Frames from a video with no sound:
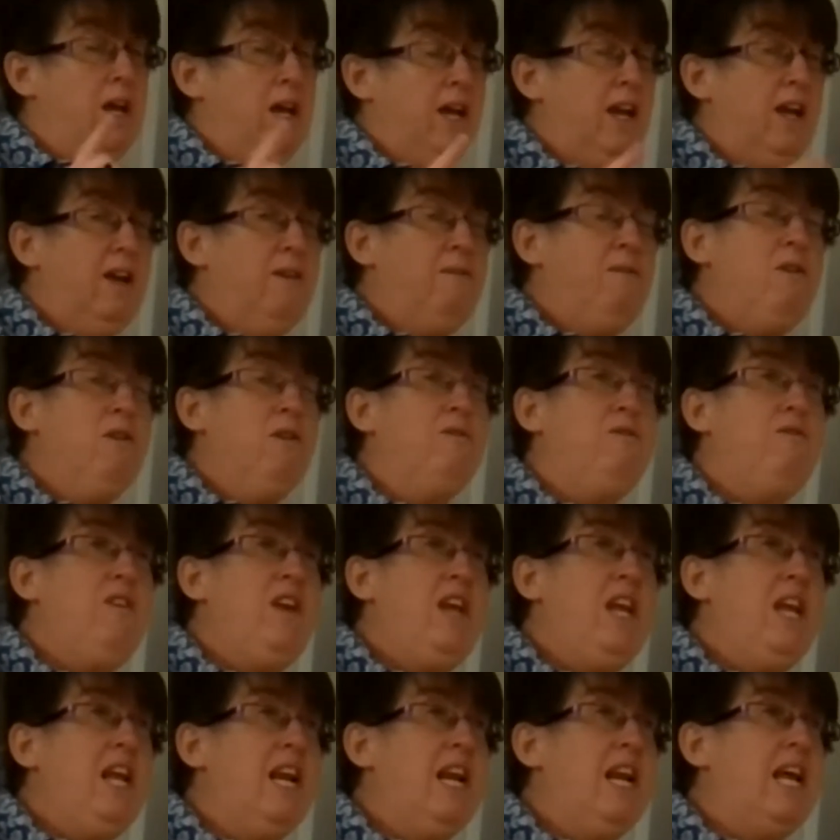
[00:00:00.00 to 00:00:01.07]
If you're
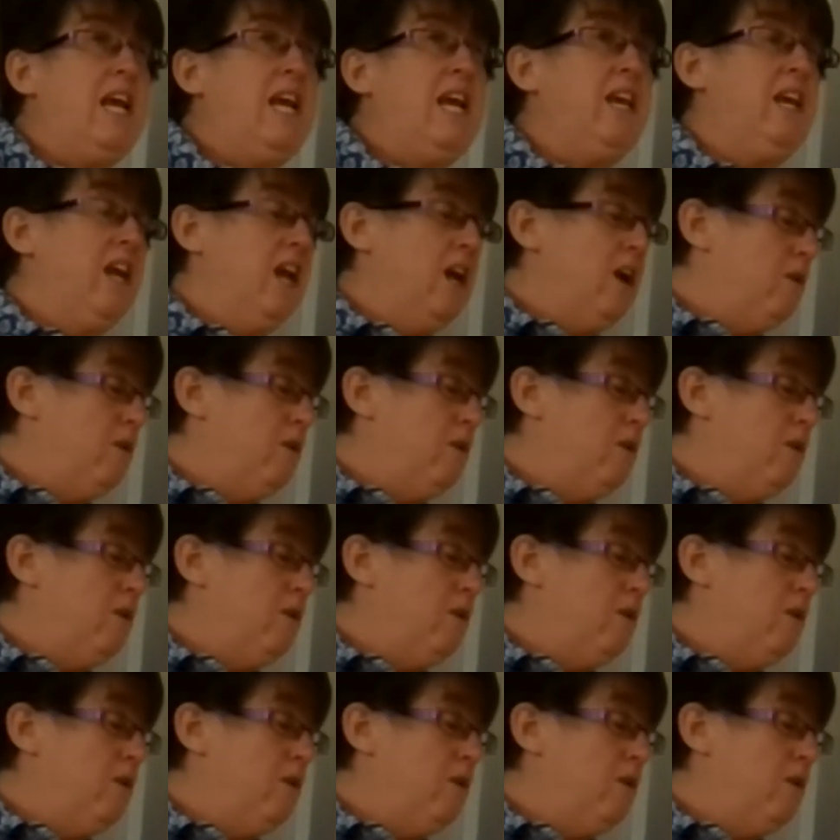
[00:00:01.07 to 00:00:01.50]
feeling